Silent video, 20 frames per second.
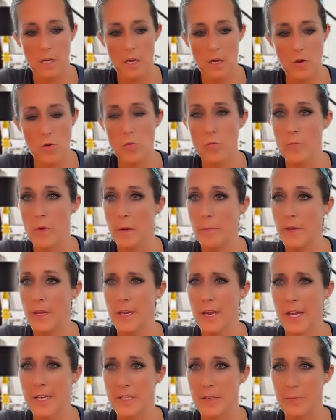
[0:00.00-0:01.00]
Ooh, maybe
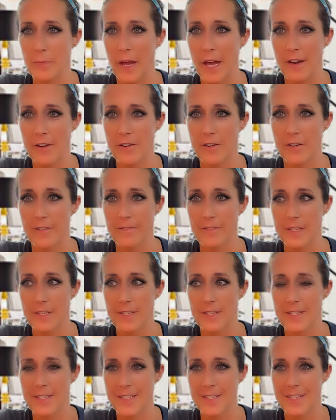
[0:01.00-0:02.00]
he has a pattern of
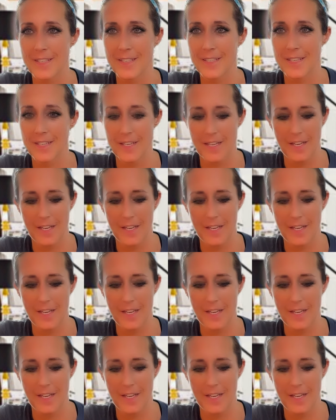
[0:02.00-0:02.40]
this.